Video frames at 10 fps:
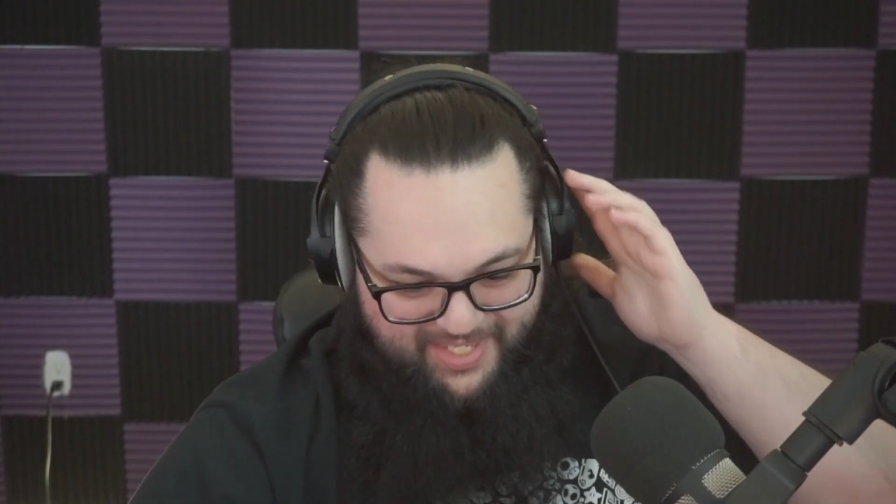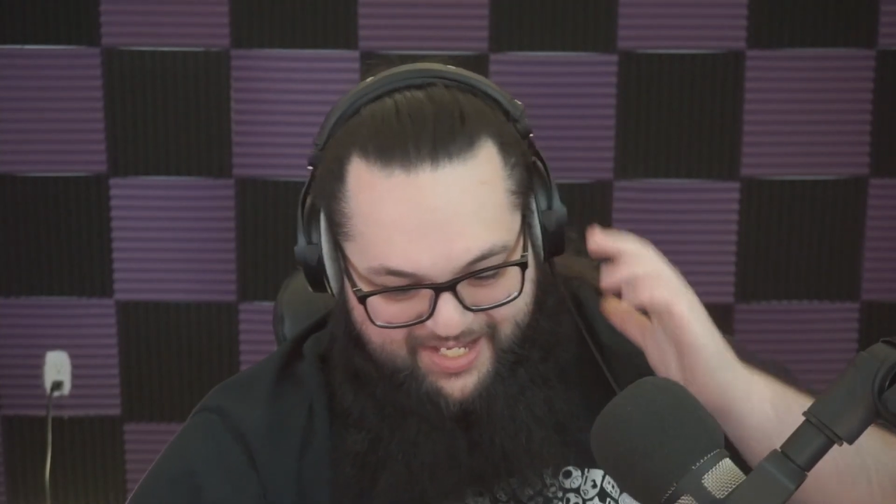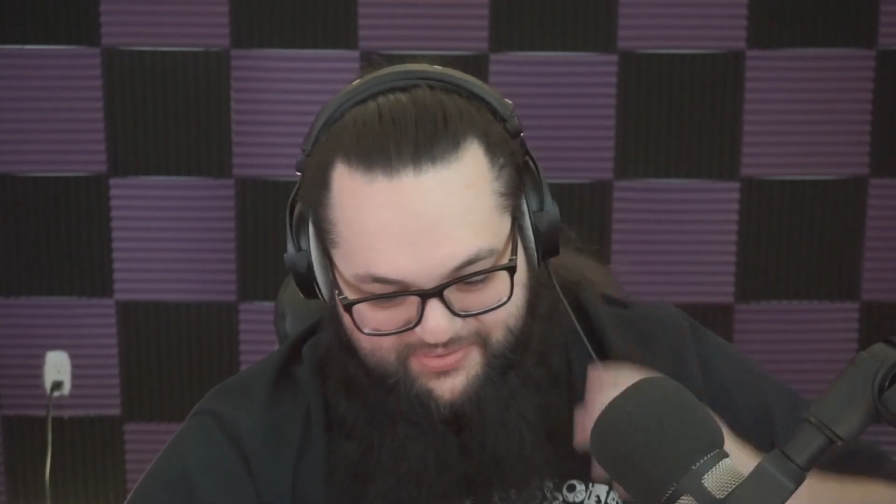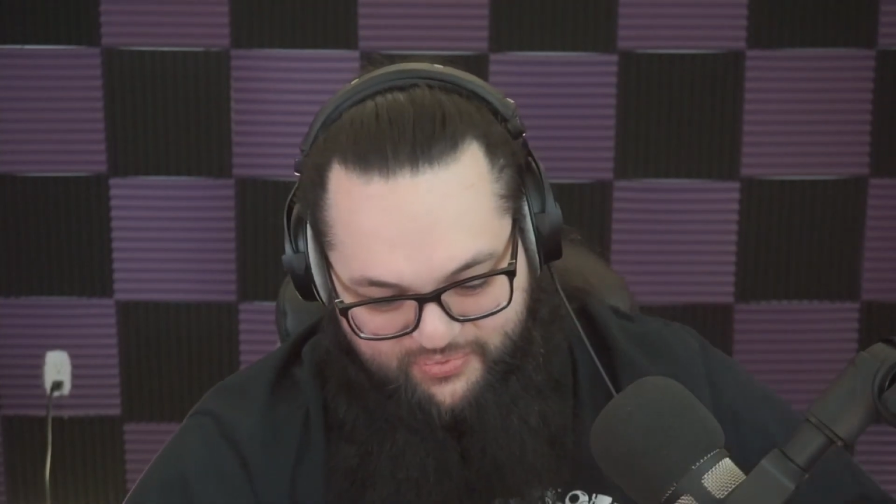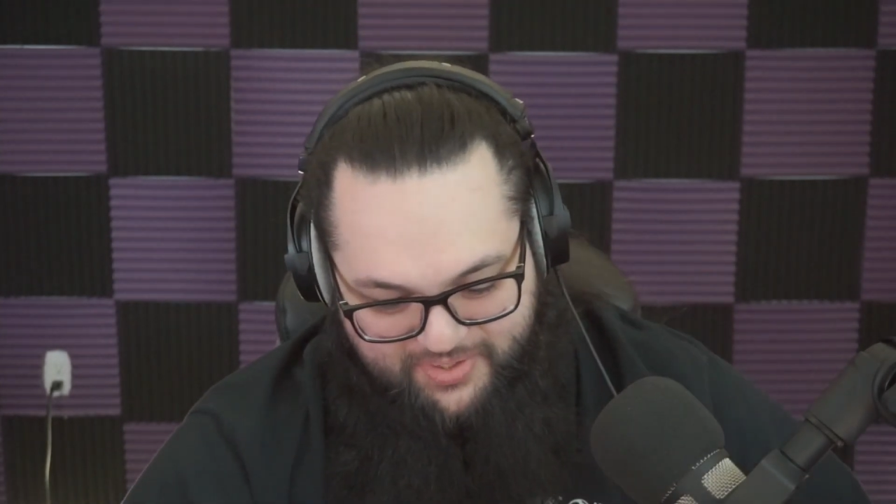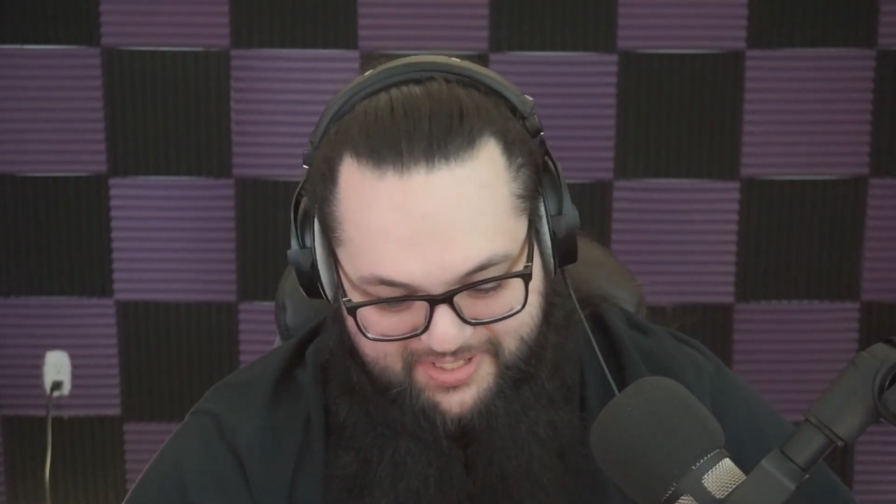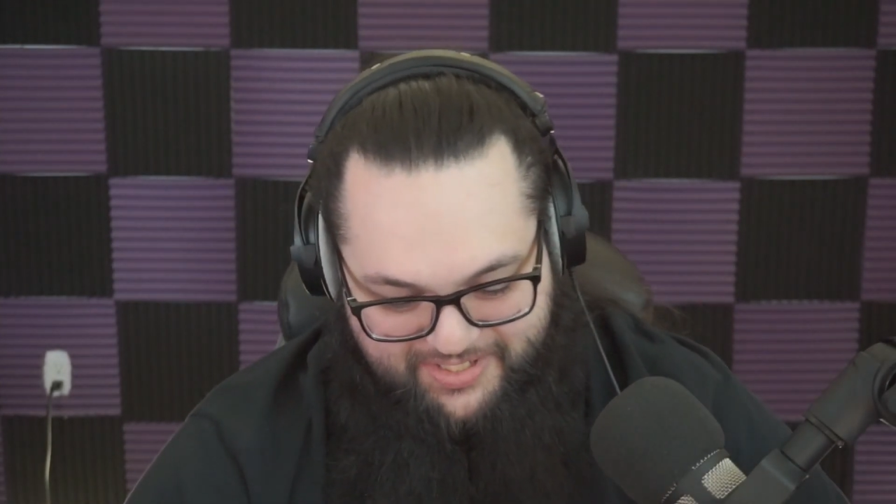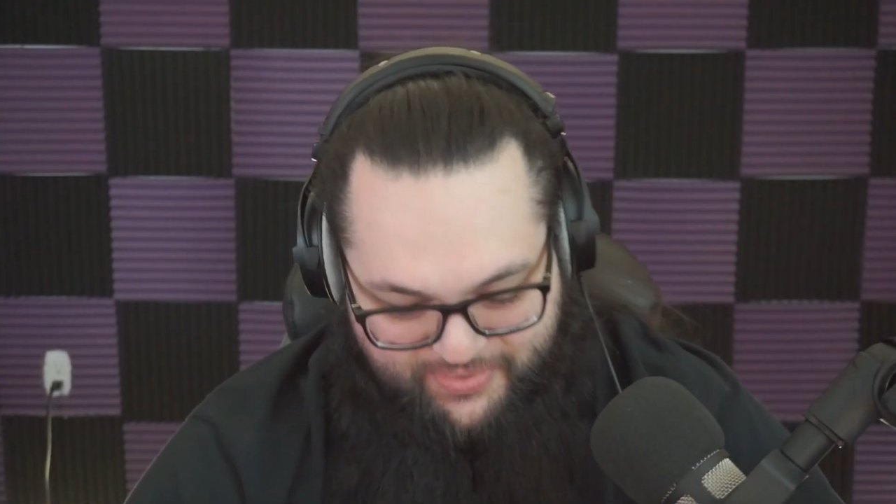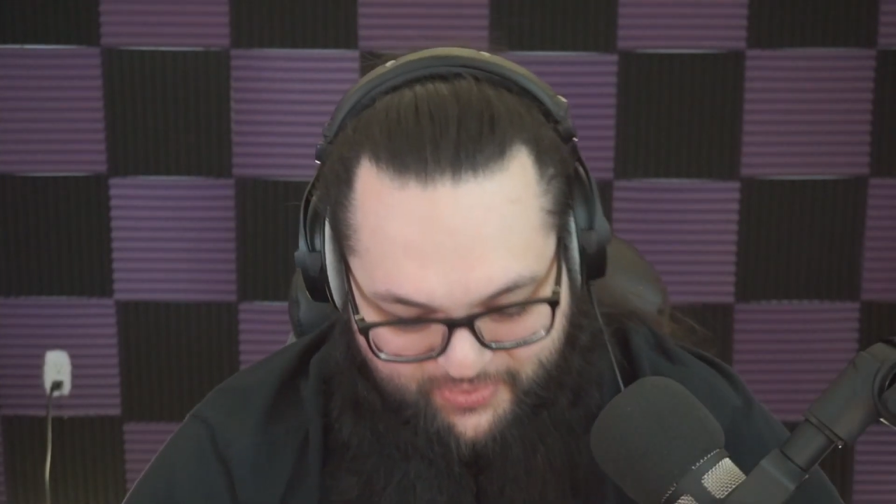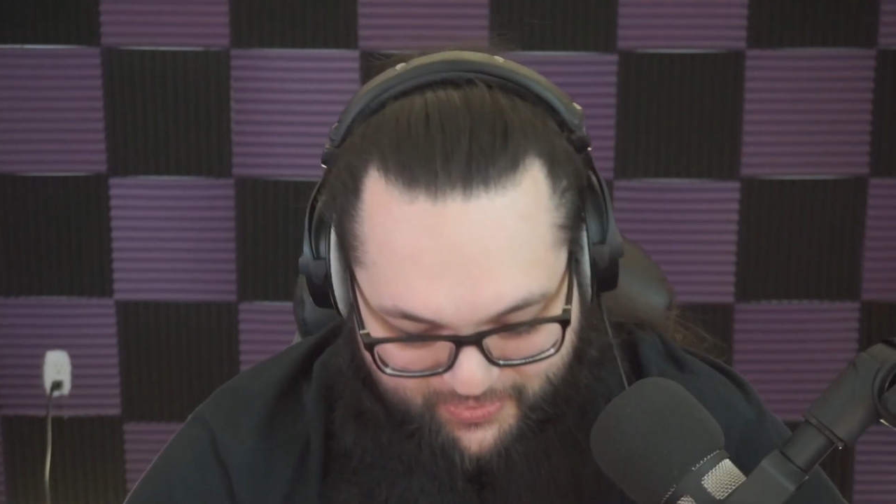That's
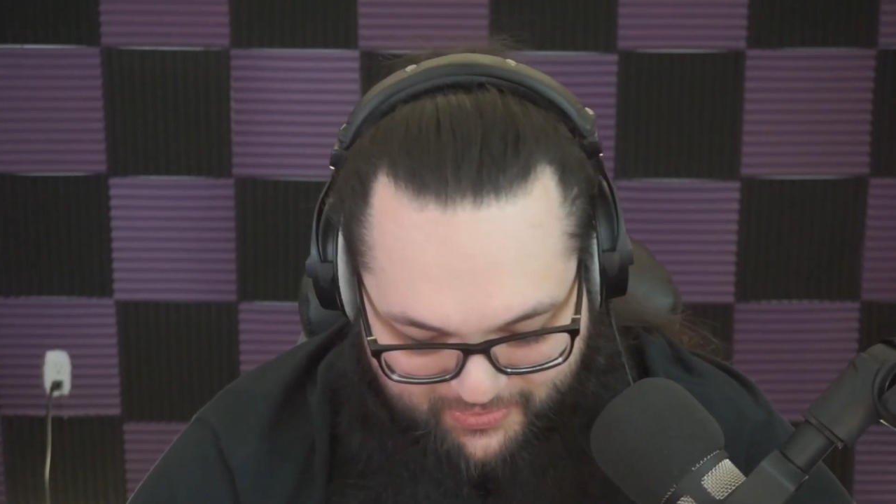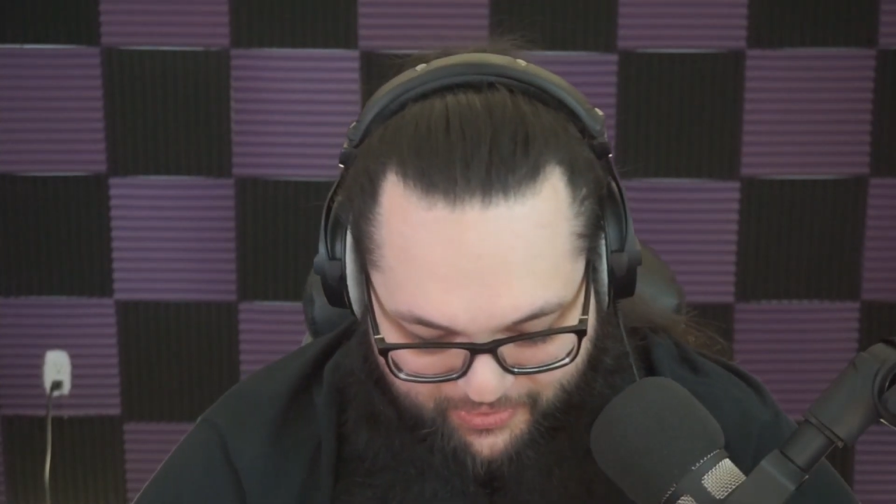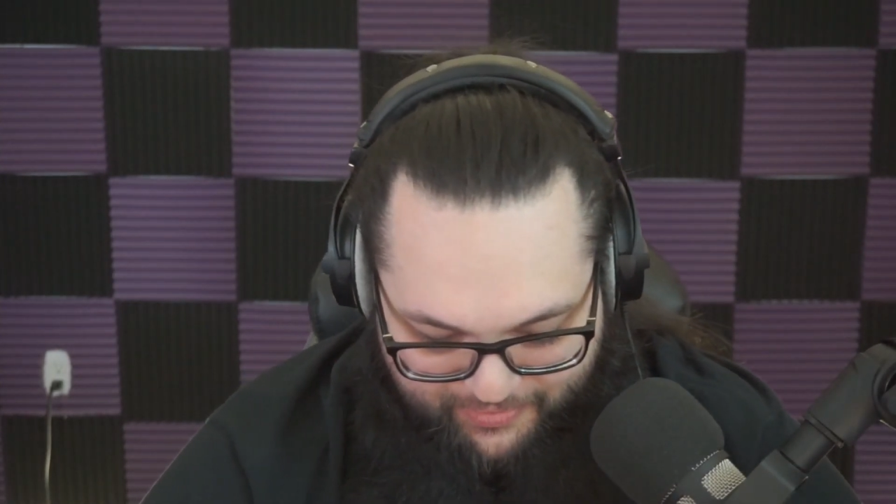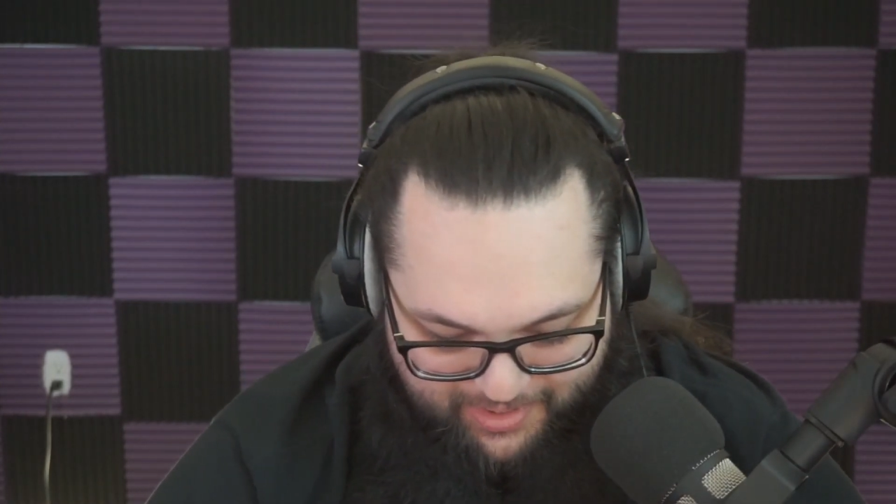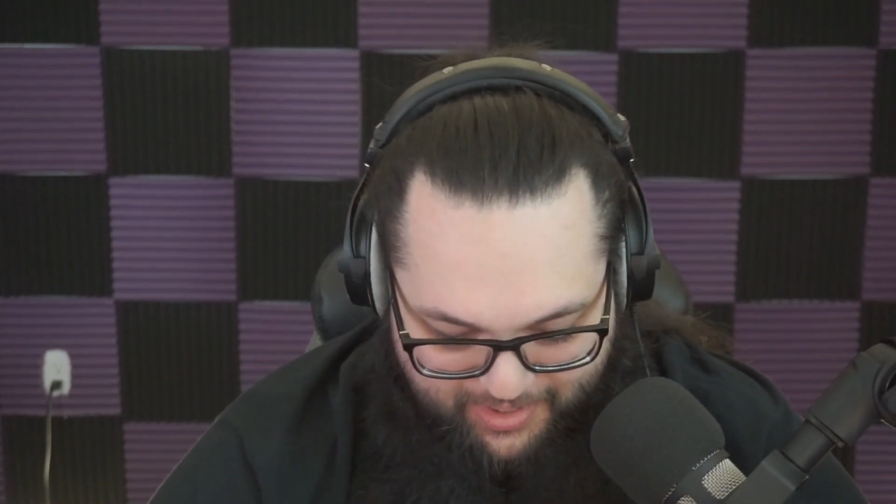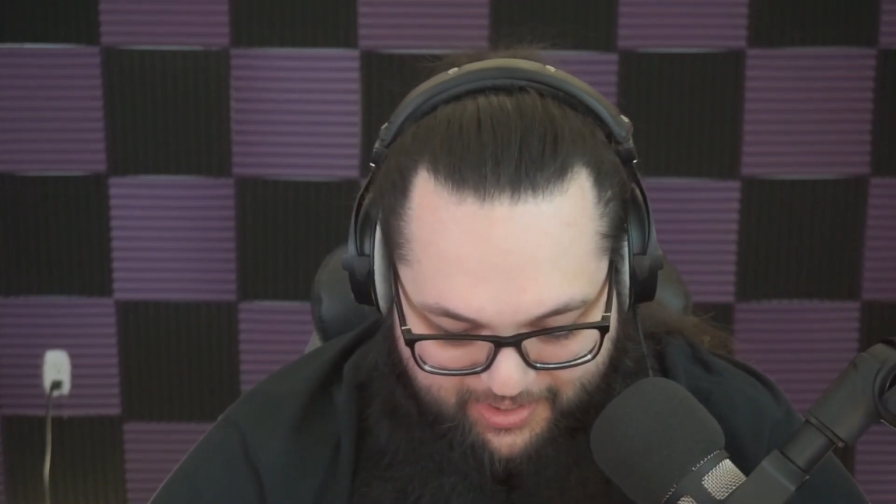really cool.